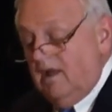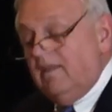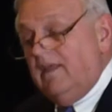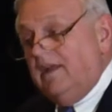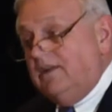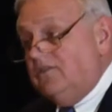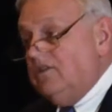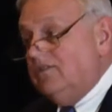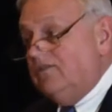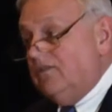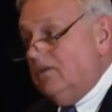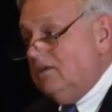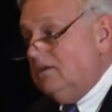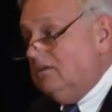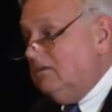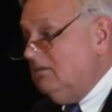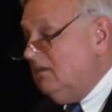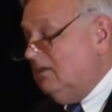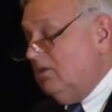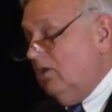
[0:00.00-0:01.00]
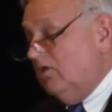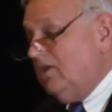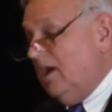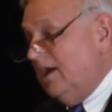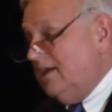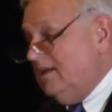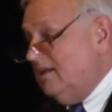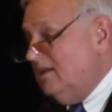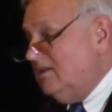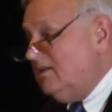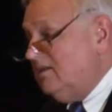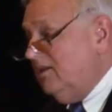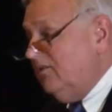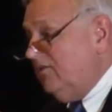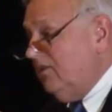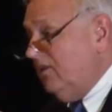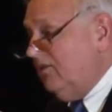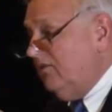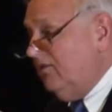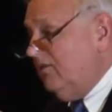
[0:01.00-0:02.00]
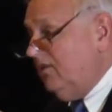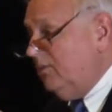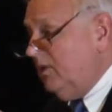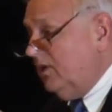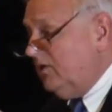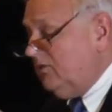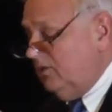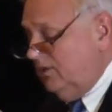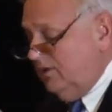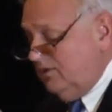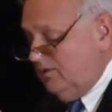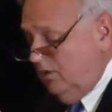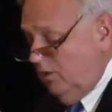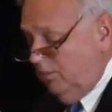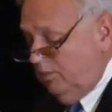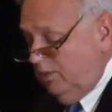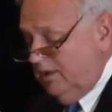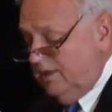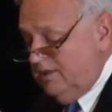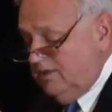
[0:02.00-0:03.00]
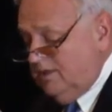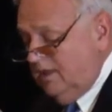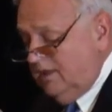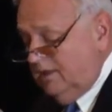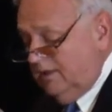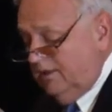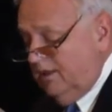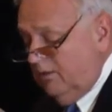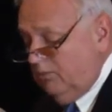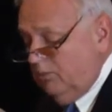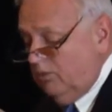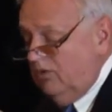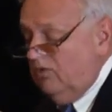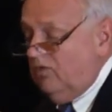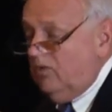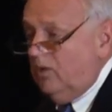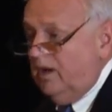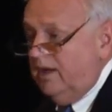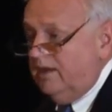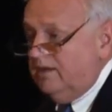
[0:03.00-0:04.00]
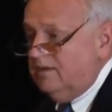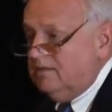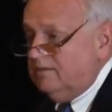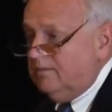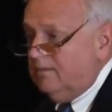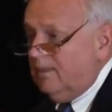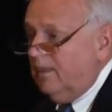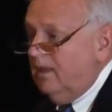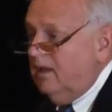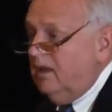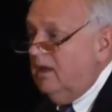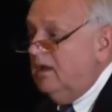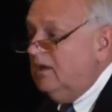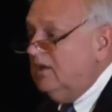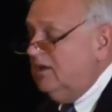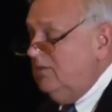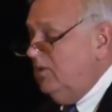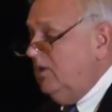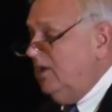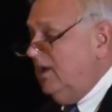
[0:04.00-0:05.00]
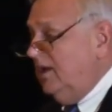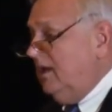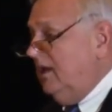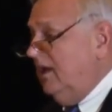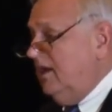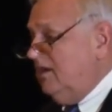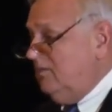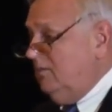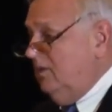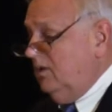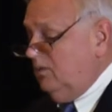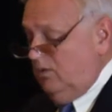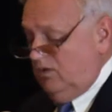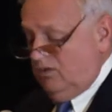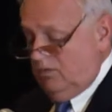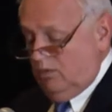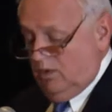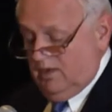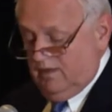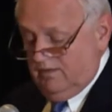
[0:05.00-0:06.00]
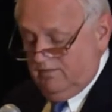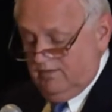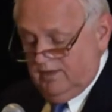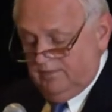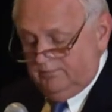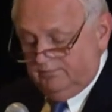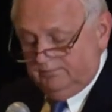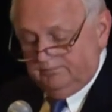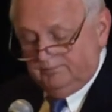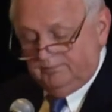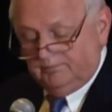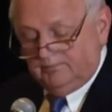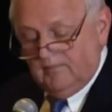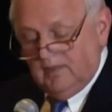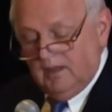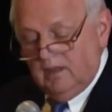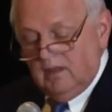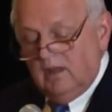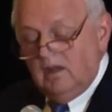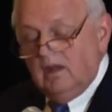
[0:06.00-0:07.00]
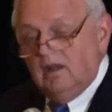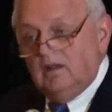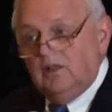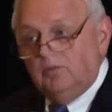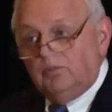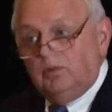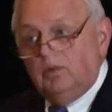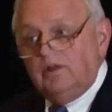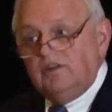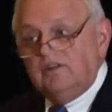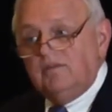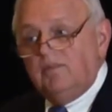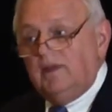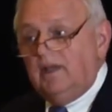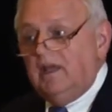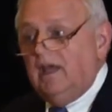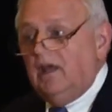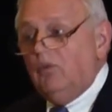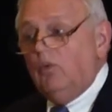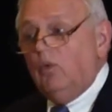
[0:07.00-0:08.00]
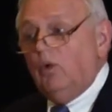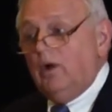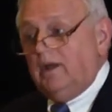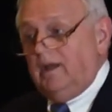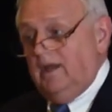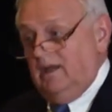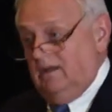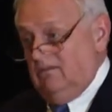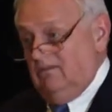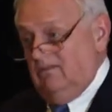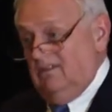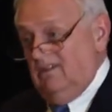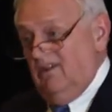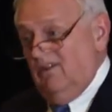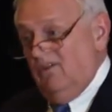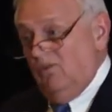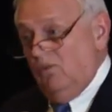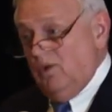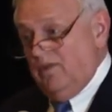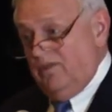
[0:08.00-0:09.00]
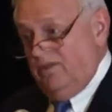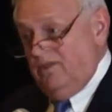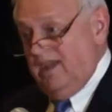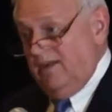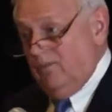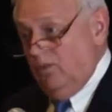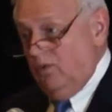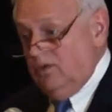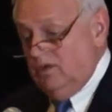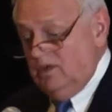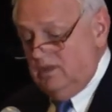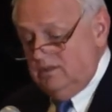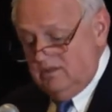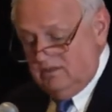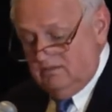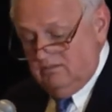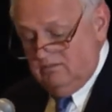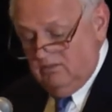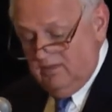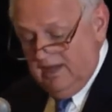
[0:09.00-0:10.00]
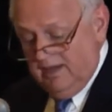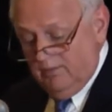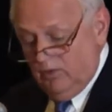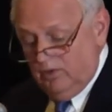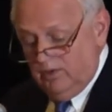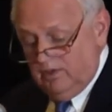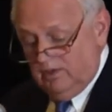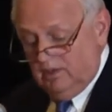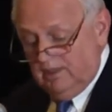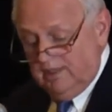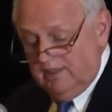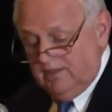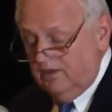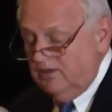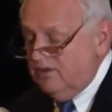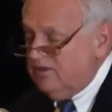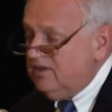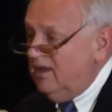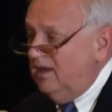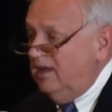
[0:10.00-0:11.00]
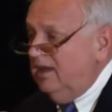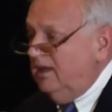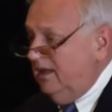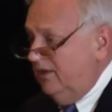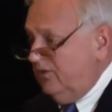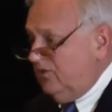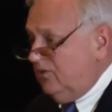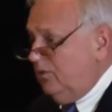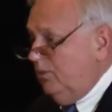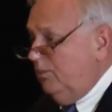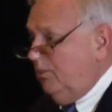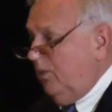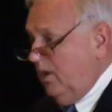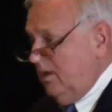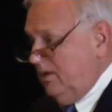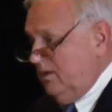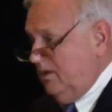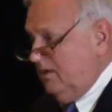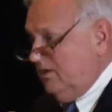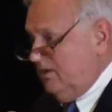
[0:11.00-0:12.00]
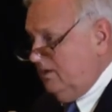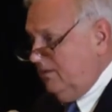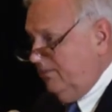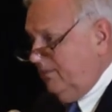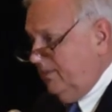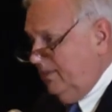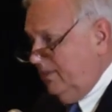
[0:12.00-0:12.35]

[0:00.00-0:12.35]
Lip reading: They differed, those ideas differed from our traditional policing in a number of ways. Community engagement was one of them. The police began working with neighborhoods, neighborhood leaders, as true partners.